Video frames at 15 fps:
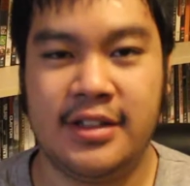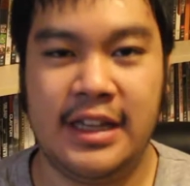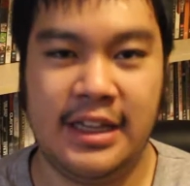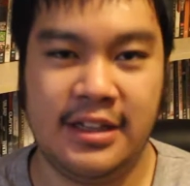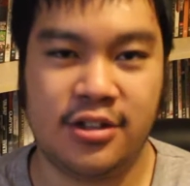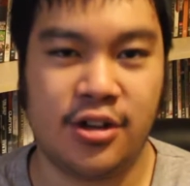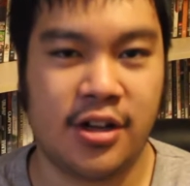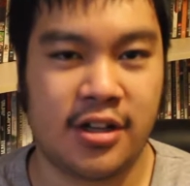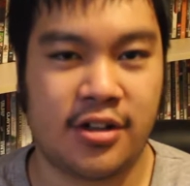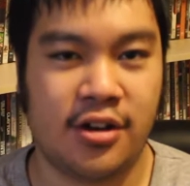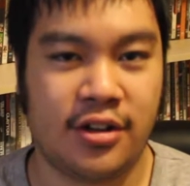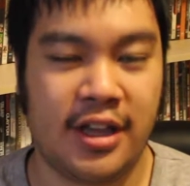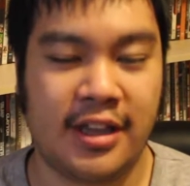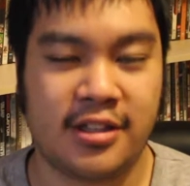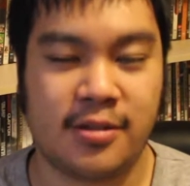He's good at
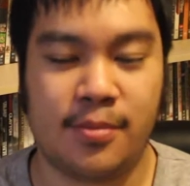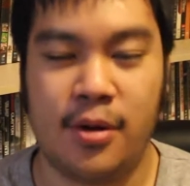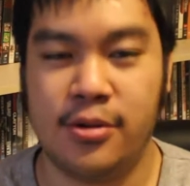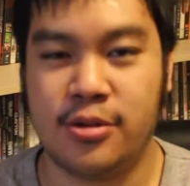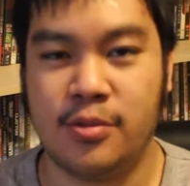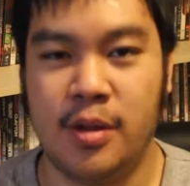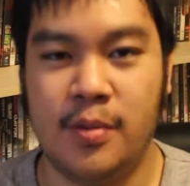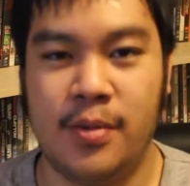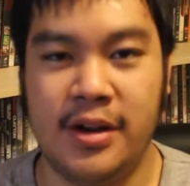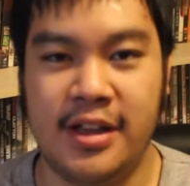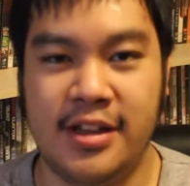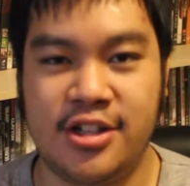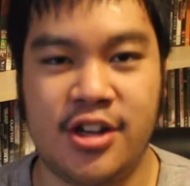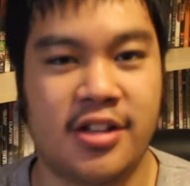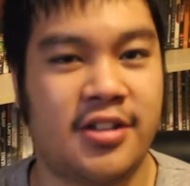cooking, supposedly, but he
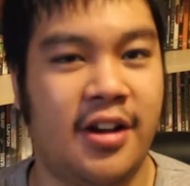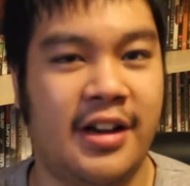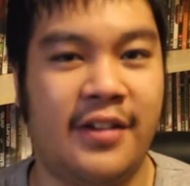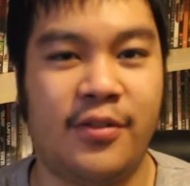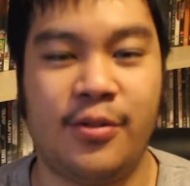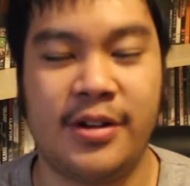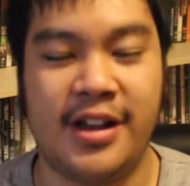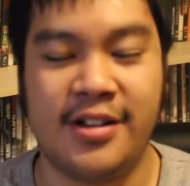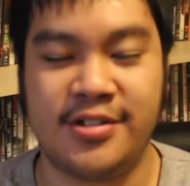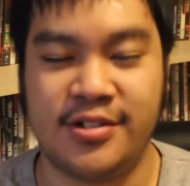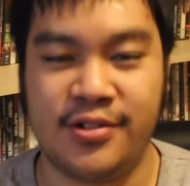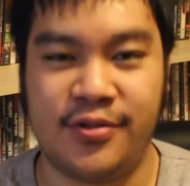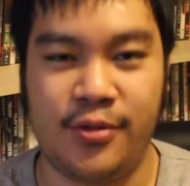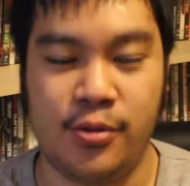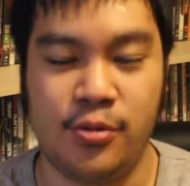shits on everyone else's
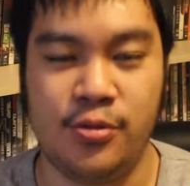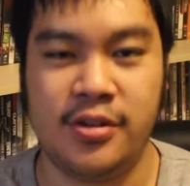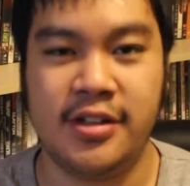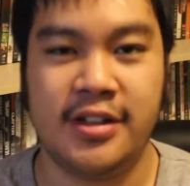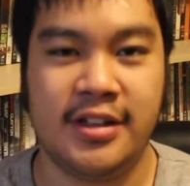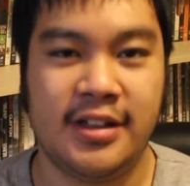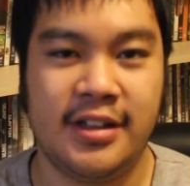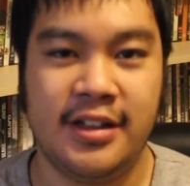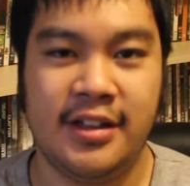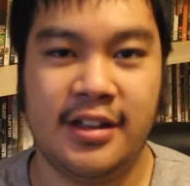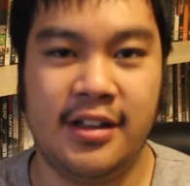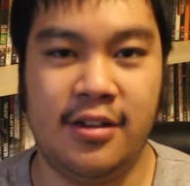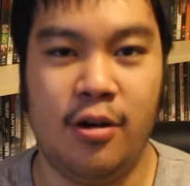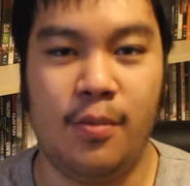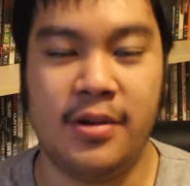food.
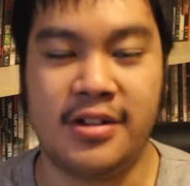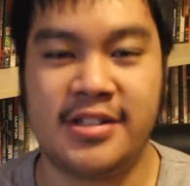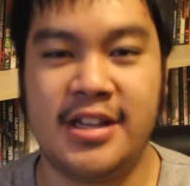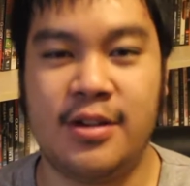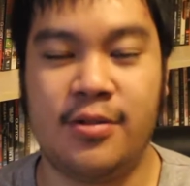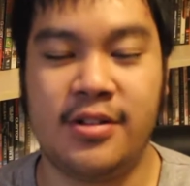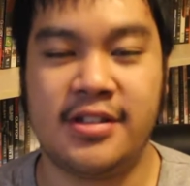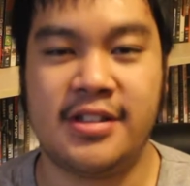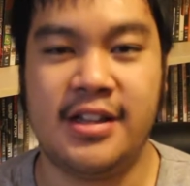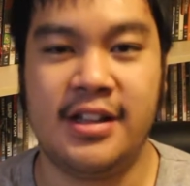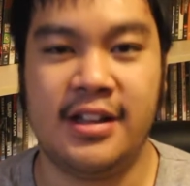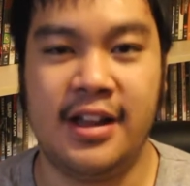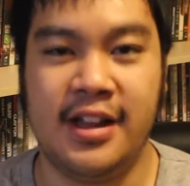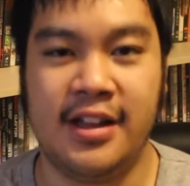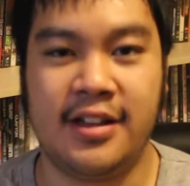In the opening sequence, he
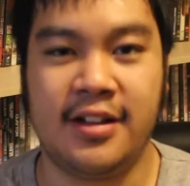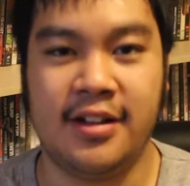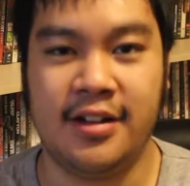like